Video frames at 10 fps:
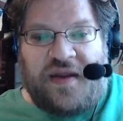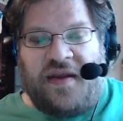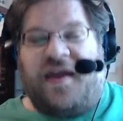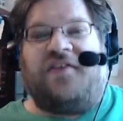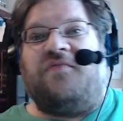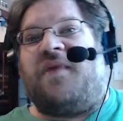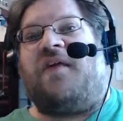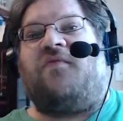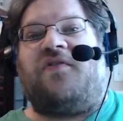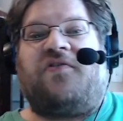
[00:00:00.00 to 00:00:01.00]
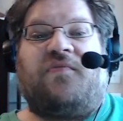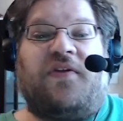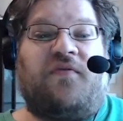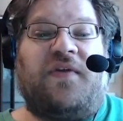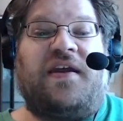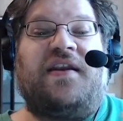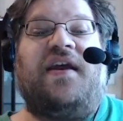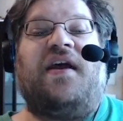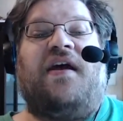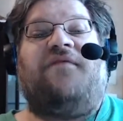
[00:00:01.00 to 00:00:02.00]
and you might wonder whether we can
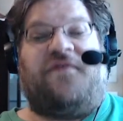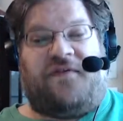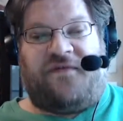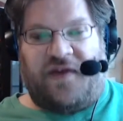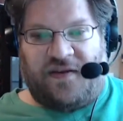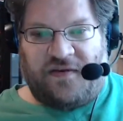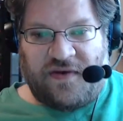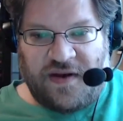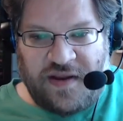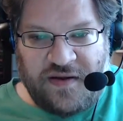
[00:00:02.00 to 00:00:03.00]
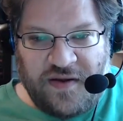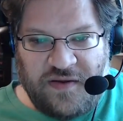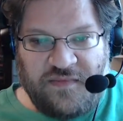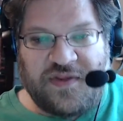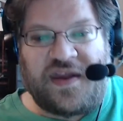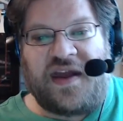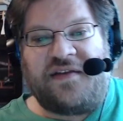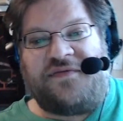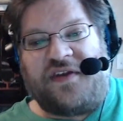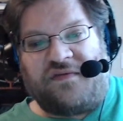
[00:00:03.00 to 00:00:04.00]
ever find unity with the kind
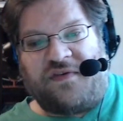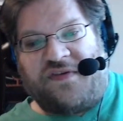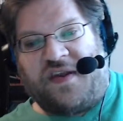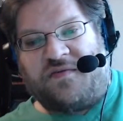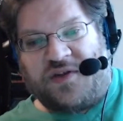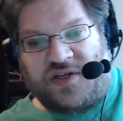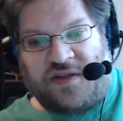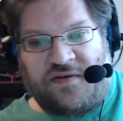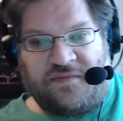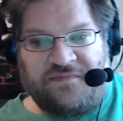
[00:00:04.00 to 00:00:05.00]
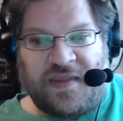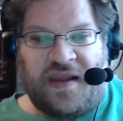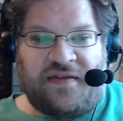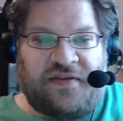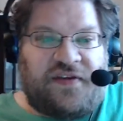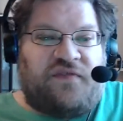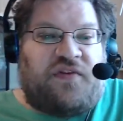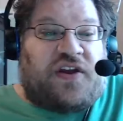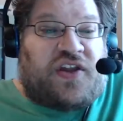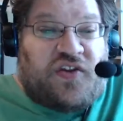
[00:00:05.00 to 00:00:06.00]
of things we say to each other, the things
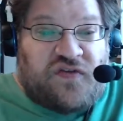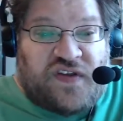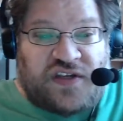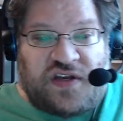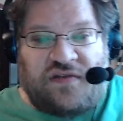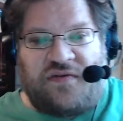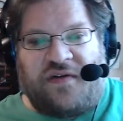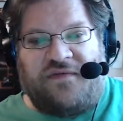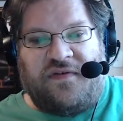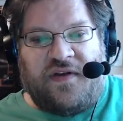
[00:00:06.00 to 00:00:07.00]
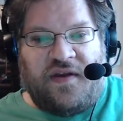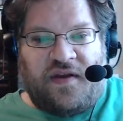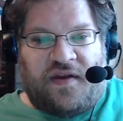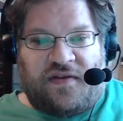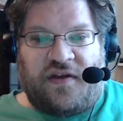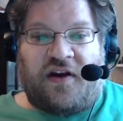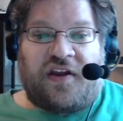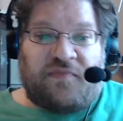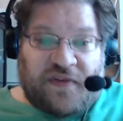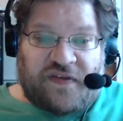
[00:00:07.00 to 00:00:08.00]
we accuse each other of. The
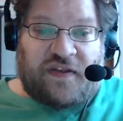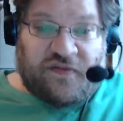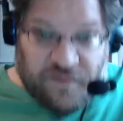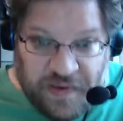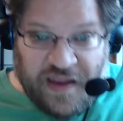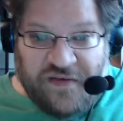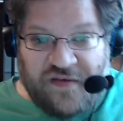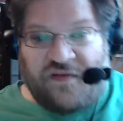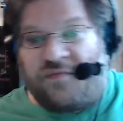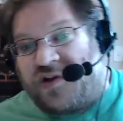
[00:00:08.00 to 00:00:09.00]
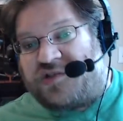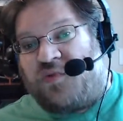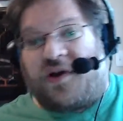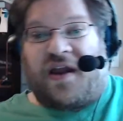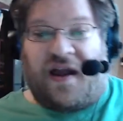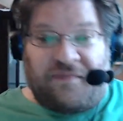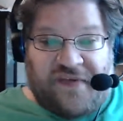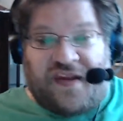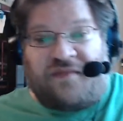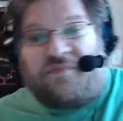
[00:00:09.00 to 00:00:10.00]
arguments on those pages are much more
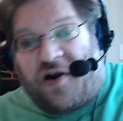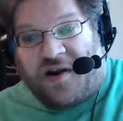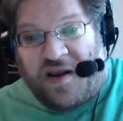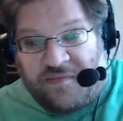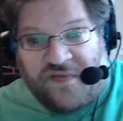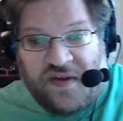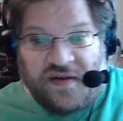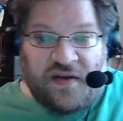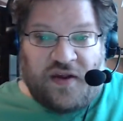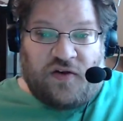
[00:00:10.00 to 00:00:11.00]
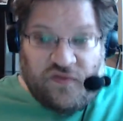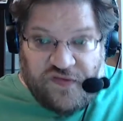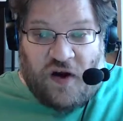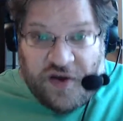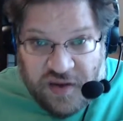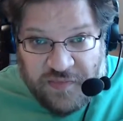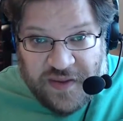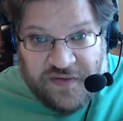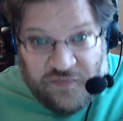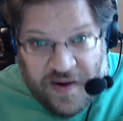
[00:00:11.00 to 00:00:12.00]
Kamsa and Bar Kamsa, whose
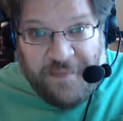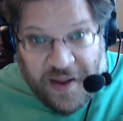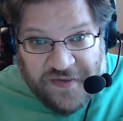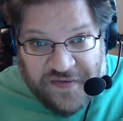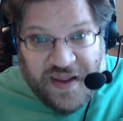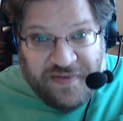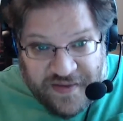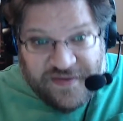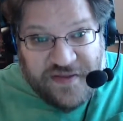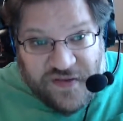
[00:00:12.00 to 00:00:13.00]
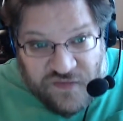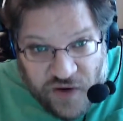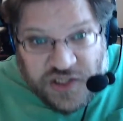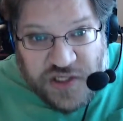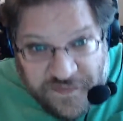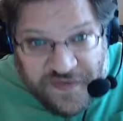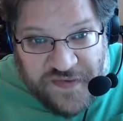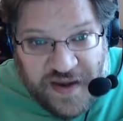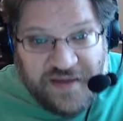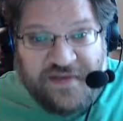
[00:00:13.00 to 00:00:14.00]
argument the rabbis say led to the destruction of the
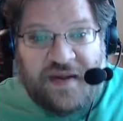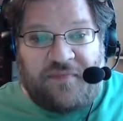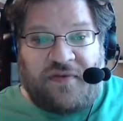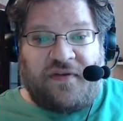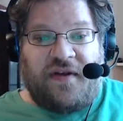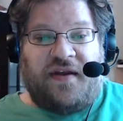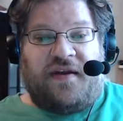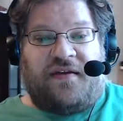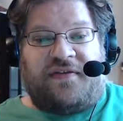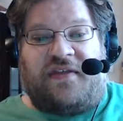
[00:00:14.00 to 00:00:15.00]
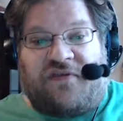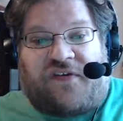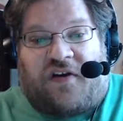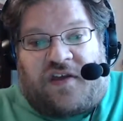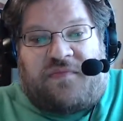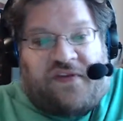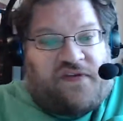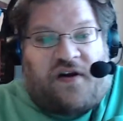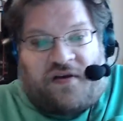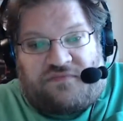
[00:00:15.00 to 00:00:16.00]
Second Temple, than those arguments
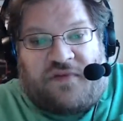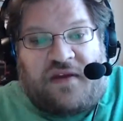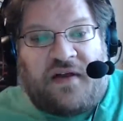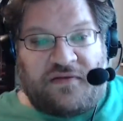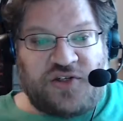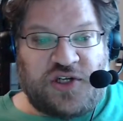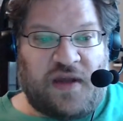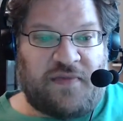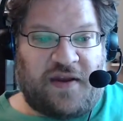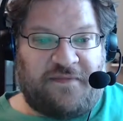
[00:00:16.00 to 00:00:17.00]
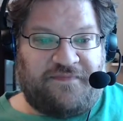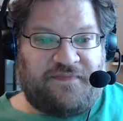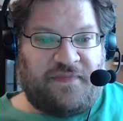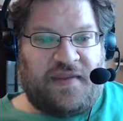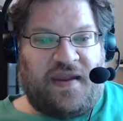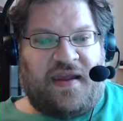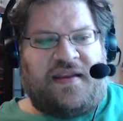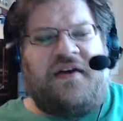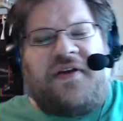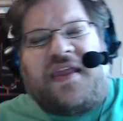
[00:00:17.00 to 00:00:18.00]
are Hillel and Shammai.
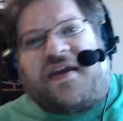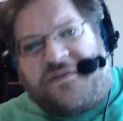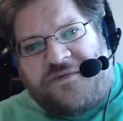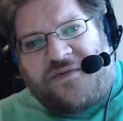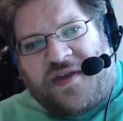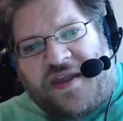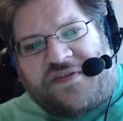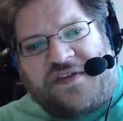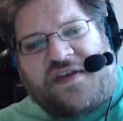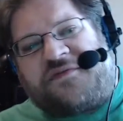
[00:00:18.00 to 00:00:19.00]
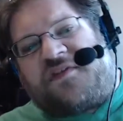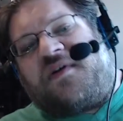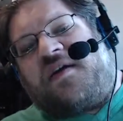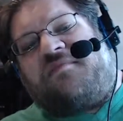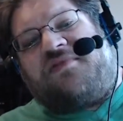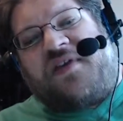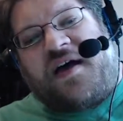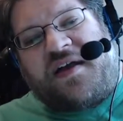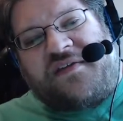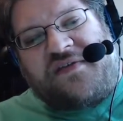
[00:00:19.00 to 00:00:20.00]
Now, if, as this Haftarah
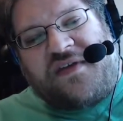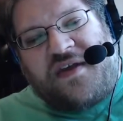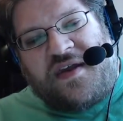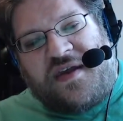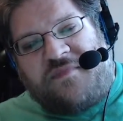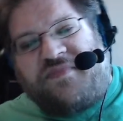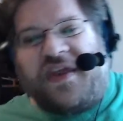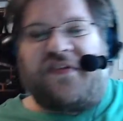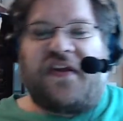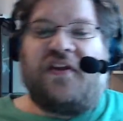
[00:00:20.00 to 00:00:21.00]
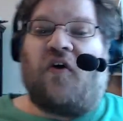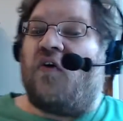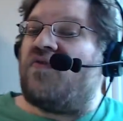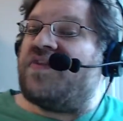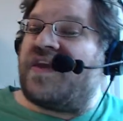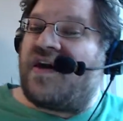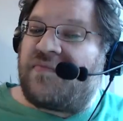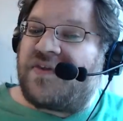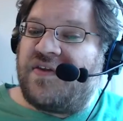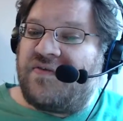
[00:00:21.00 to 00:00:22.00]
implies, peace can only come
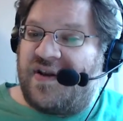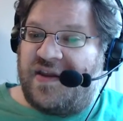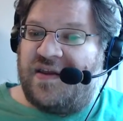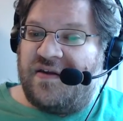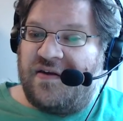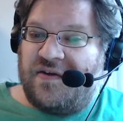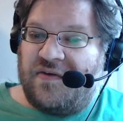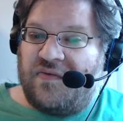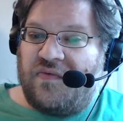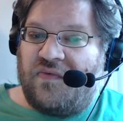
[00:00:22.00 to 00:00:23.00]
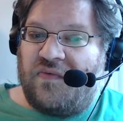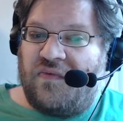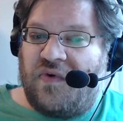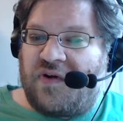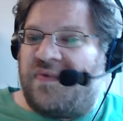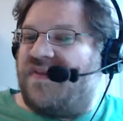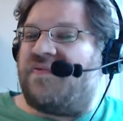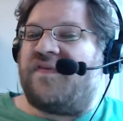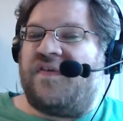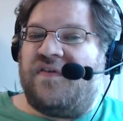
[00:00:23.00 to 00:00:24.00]
with unity, what are we
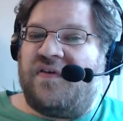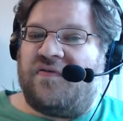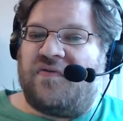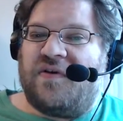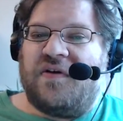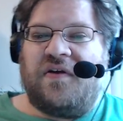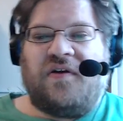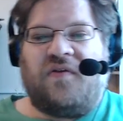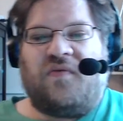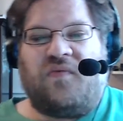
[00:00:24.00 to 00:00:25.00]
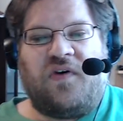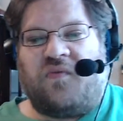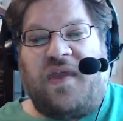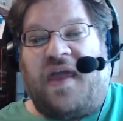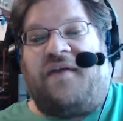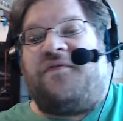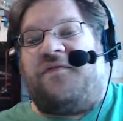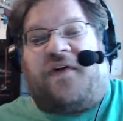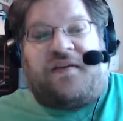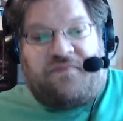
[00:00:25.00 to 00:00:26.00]
supposed to do? Will we ever
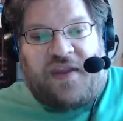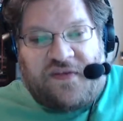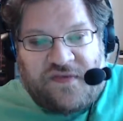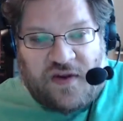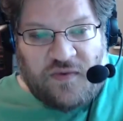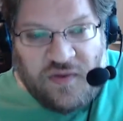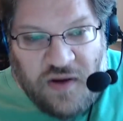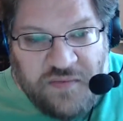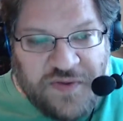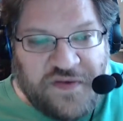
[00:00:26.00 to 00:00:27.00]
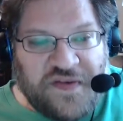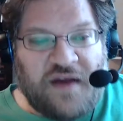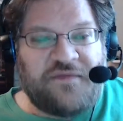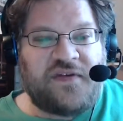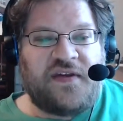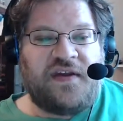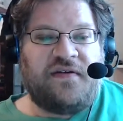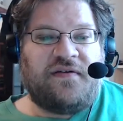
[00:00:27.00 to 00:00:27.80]
find peace to go along with our sovereignty?